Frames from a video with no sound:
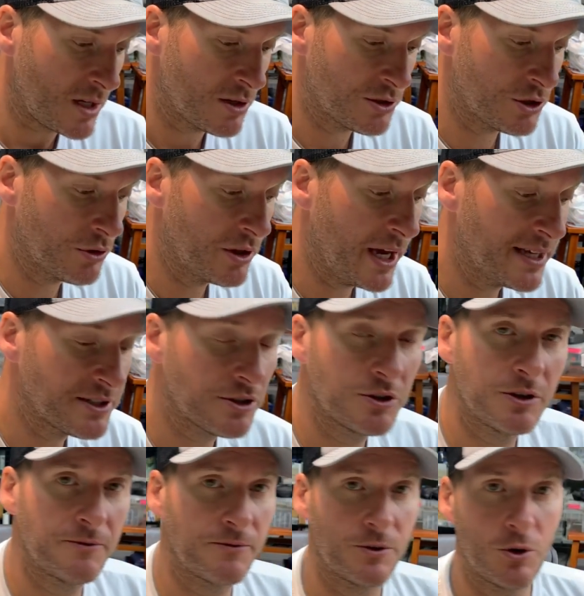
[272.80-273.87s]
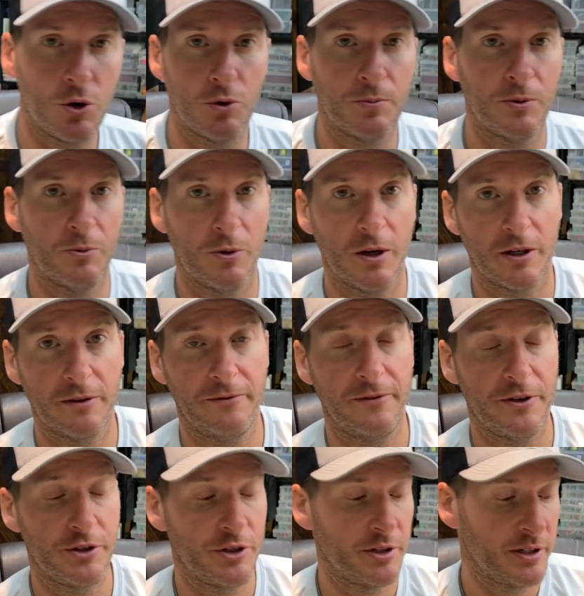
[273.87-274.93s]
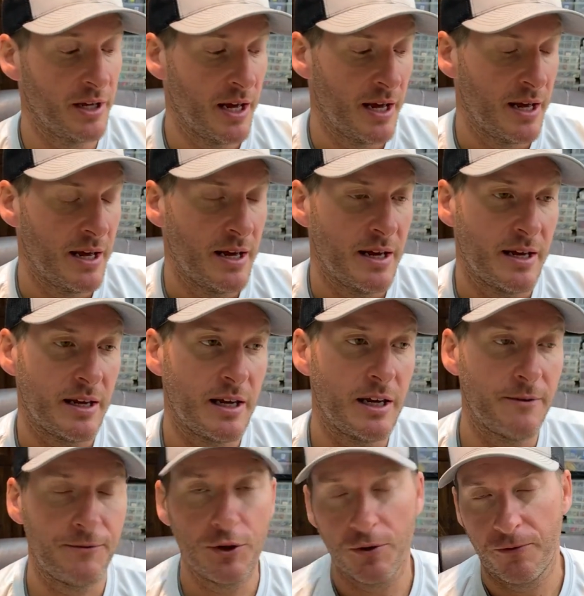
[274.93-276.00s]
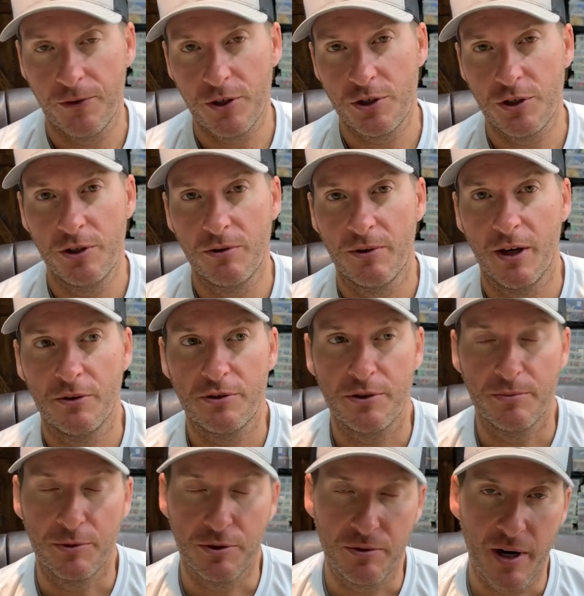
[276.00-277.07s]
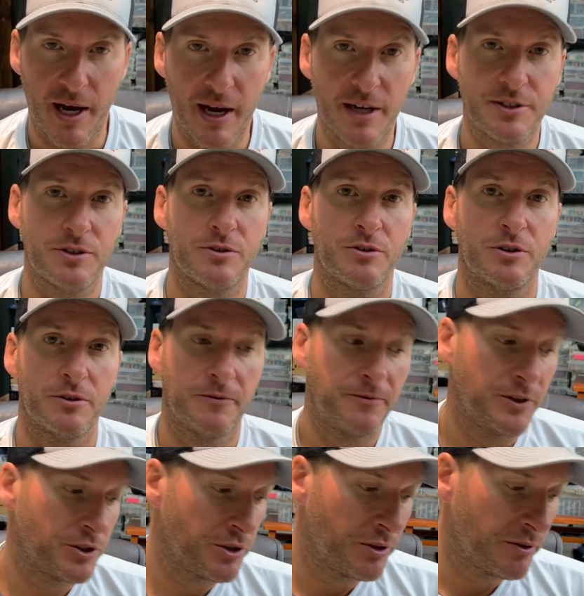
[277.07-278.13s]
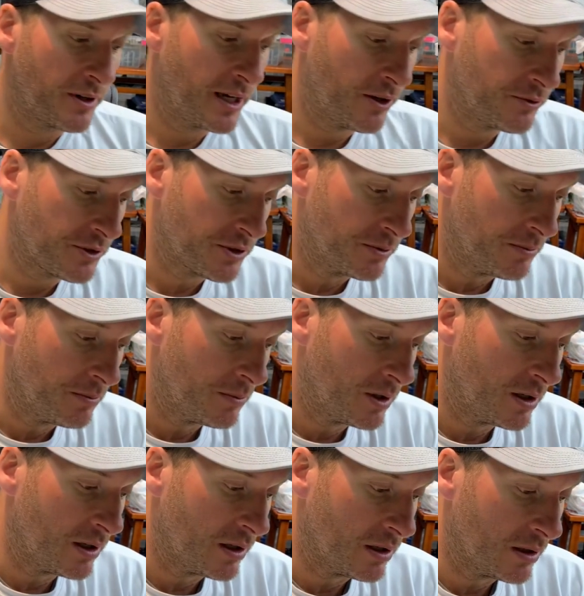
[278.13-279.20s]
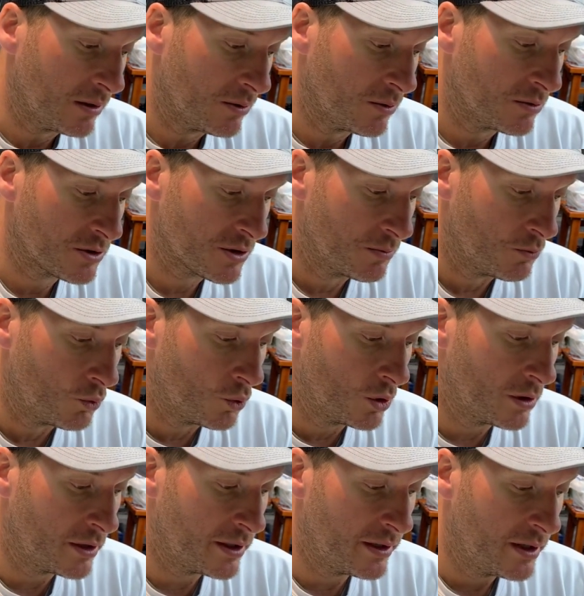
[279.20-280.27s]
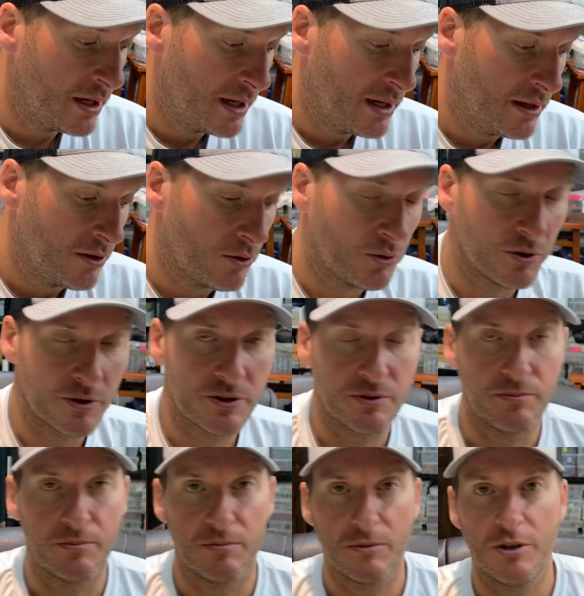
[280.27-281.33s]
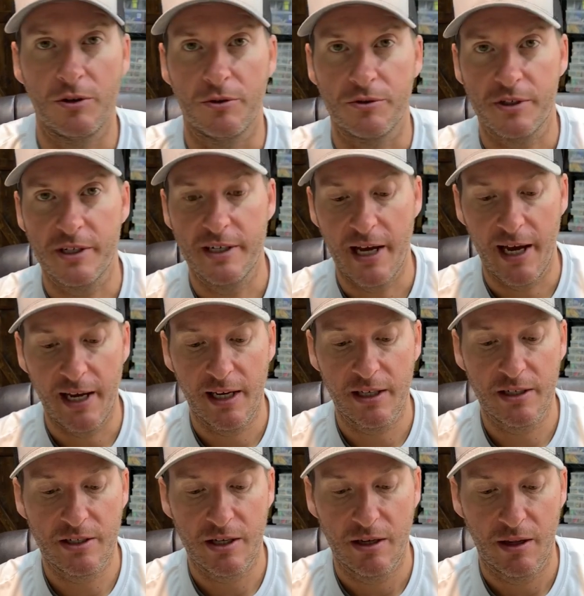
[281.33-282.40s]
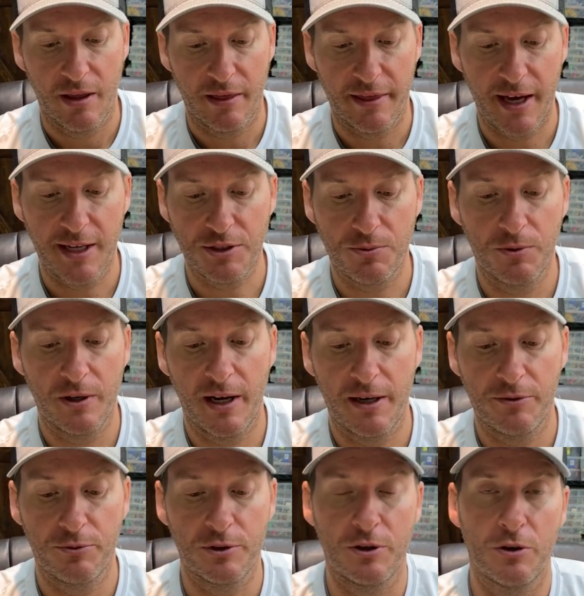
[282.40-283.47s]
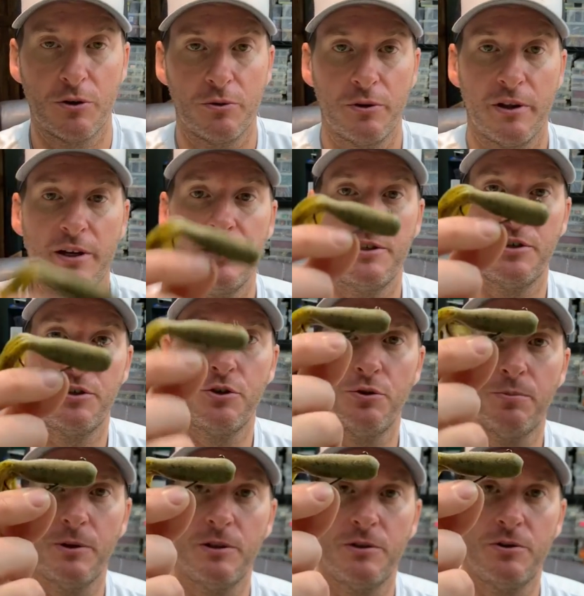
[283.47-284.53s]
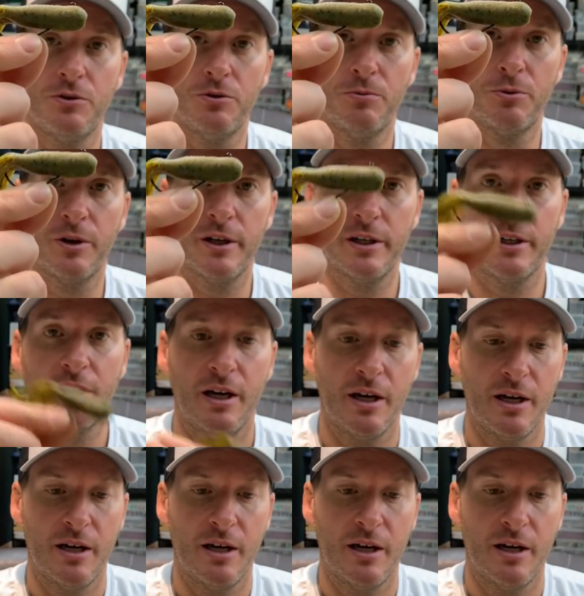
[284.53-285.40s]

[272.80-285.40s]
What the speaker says: So that's good for open water fishing. If you're fishing around some grass, or you're fishing around some wood or some, you know, snags, that's when I would go with a stupid tube rig.